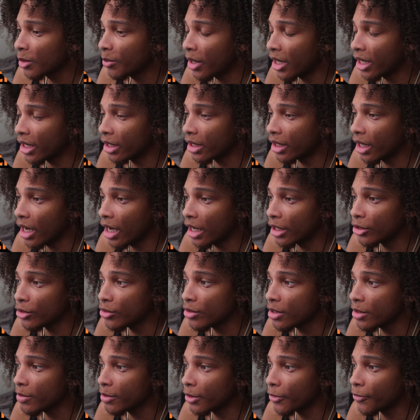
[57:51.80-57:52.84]
my god, do
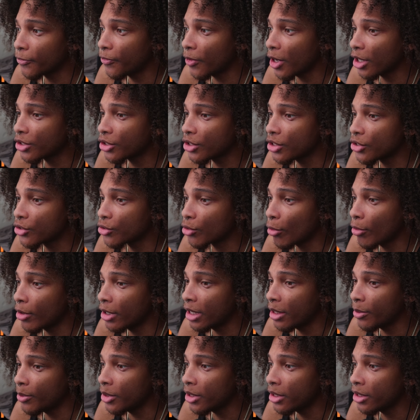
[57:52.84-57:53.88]
you see what the fuck she's
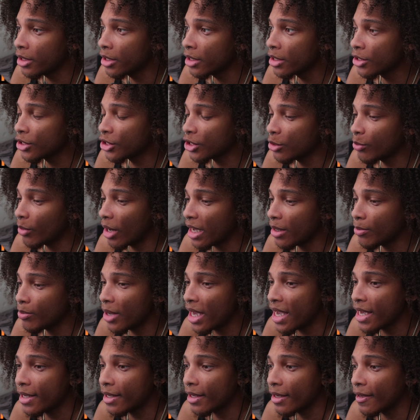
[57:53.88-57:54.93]
throwing at me? She might
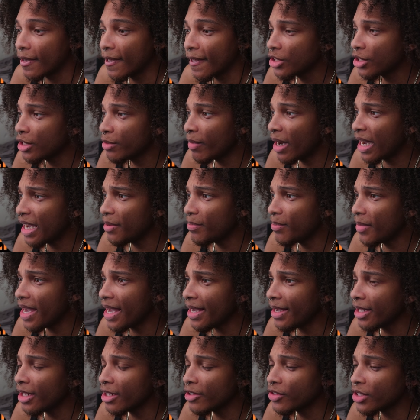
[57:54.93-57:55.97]
make it. She might
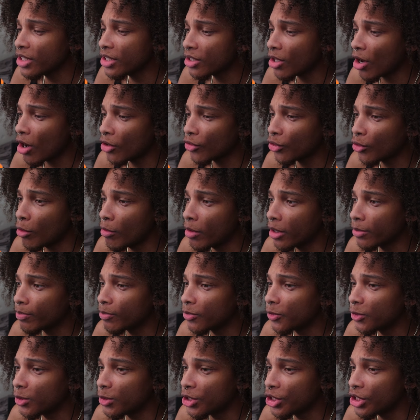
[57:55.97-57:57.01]
make it if she start throwing
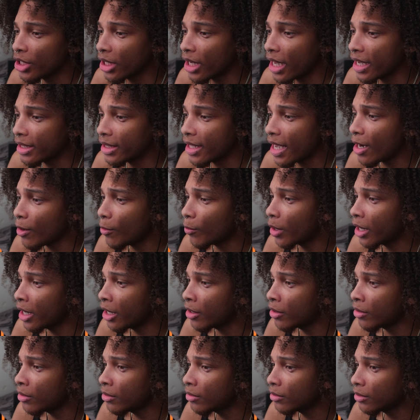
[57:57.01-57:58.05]
shit like that
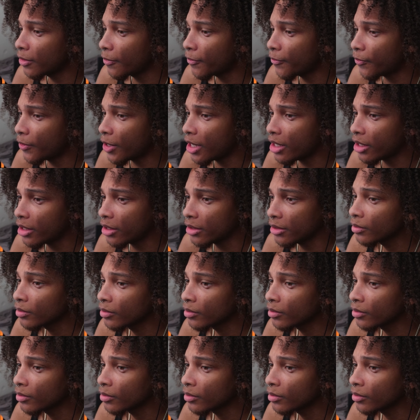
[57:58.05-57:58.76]
around. The fuck?